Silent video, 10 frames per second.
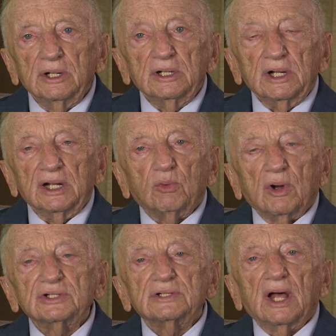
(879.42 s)
It
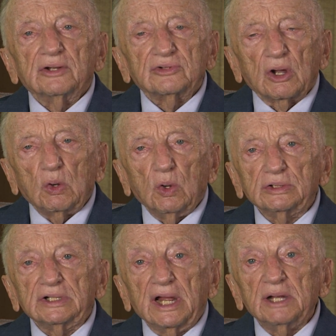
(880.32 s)
was, as I called
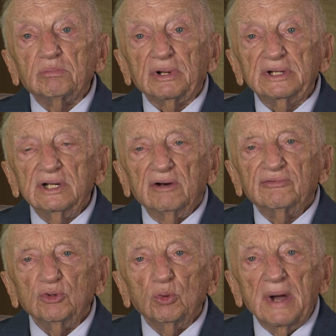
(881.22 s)
it, a plea of
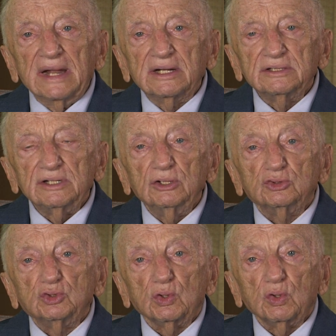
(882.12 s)
humanity
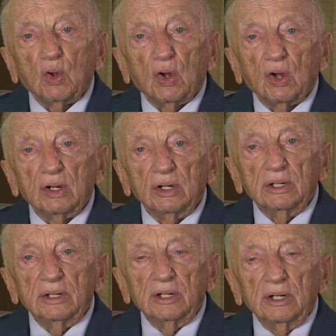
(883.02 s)
to law.
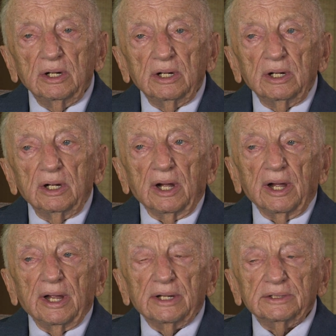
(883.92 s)

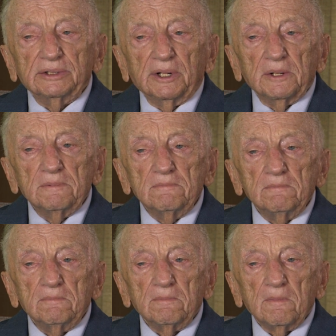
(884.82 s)
And
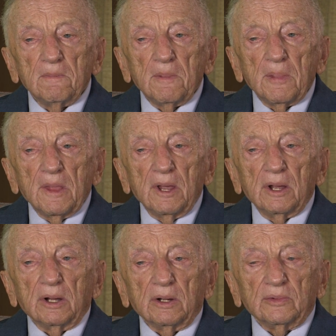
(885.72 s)

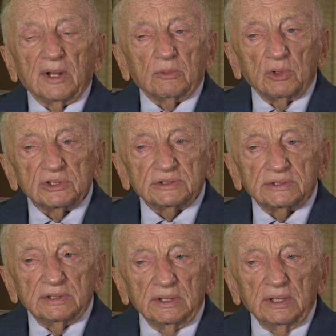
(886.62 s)
that was
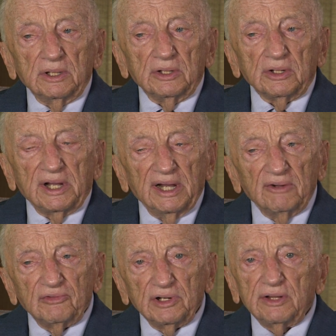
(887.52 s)

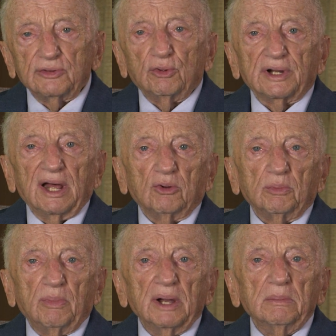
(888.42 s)
carefully thought out
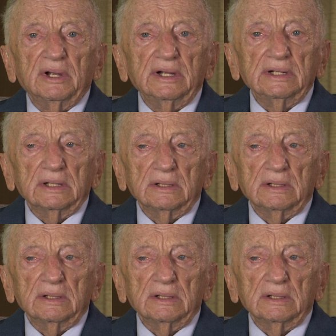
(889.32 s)
by me,